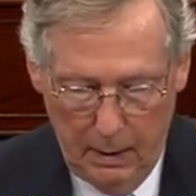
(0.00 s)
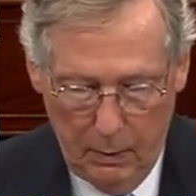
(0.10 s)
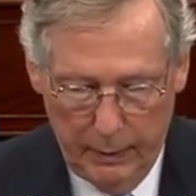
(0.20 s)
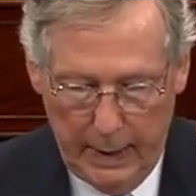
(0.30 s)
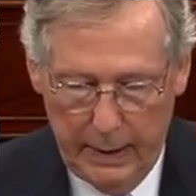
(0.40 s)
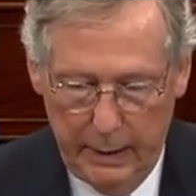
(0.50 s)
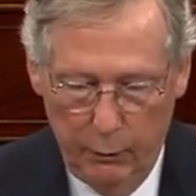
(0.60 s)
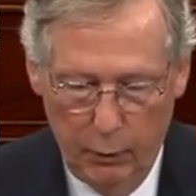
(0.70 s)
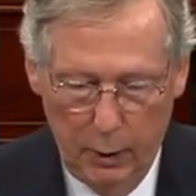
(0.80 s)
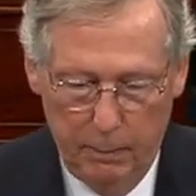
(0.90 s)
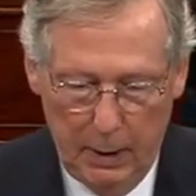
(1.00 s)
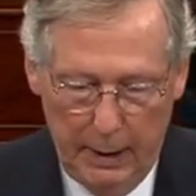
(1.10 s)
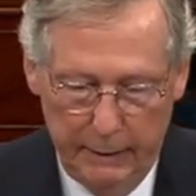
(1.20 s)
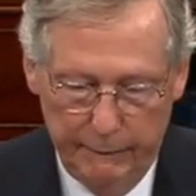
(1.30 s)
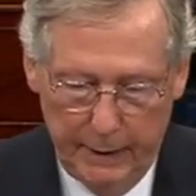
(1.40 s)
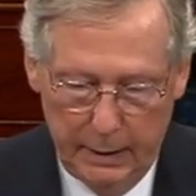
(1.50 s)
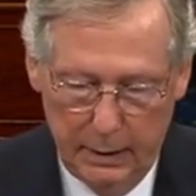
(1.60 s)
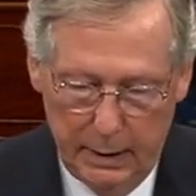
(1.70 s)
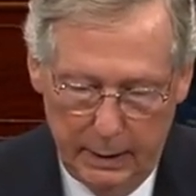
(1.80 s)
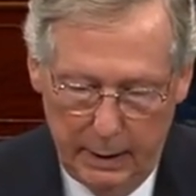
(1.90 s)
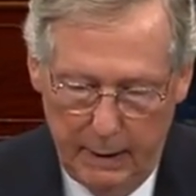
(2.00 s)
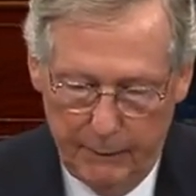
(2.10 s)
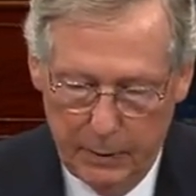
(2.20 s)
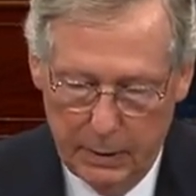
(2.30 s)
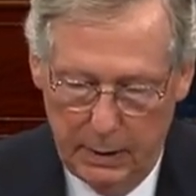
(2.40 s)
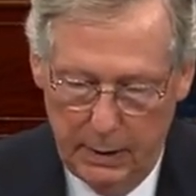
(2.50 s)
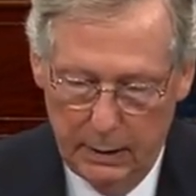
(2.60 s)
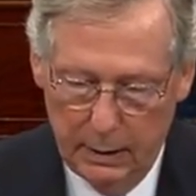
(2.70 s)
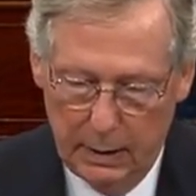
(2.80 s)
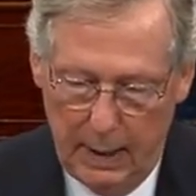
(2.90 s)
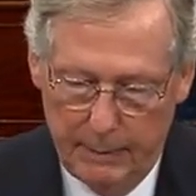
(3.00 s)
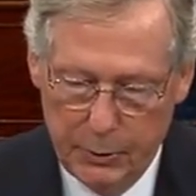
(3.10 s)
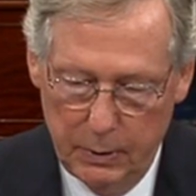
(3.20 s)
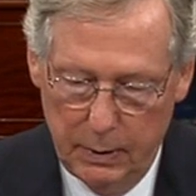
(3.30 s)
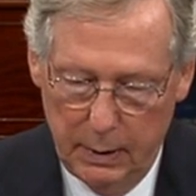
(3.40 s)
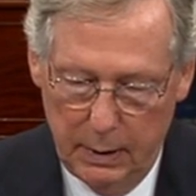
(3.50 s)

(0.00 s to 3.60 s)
without any real plan to fund it and an effort to end the capture,